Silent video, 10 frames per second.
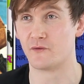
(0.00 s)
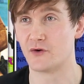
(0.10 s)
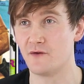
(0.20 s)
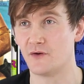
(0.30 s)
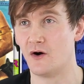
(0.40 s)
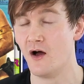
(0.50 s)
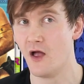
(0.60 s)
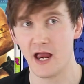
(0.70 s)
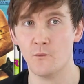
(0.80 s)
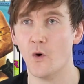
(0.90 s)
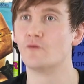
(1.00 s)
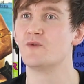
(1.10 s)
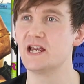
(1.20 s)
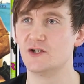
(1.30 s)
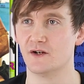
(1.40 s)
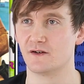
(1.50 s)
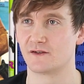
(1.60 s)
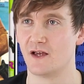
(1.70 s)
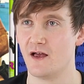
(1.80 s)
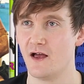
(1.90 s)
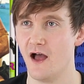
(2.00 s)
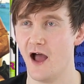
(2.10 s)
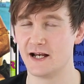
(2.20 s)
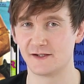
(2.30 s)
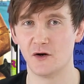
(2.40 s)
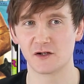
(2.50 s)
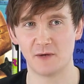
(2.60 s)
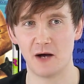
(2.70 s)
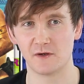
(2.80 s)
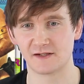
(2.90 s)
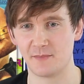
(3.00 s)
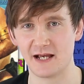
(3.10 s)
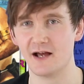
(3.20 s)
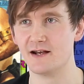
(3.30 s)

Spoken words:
cover of, or in what regions. And he talked about once, being